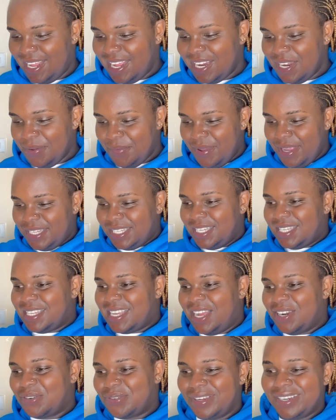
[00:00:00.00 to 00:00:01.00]
Yani me just
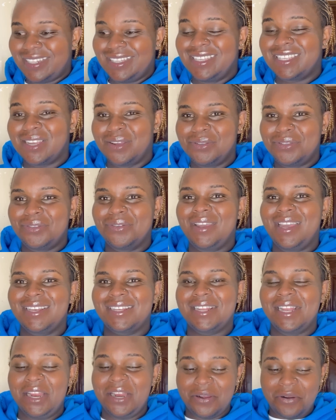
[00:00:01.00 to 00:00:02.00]
can't wait this house to
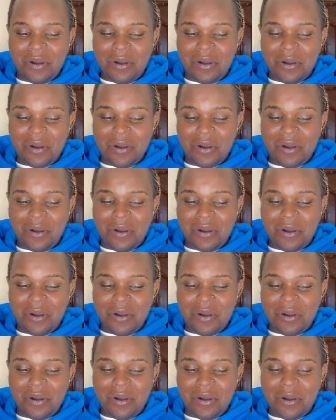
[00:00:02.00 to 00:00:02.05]
get clean.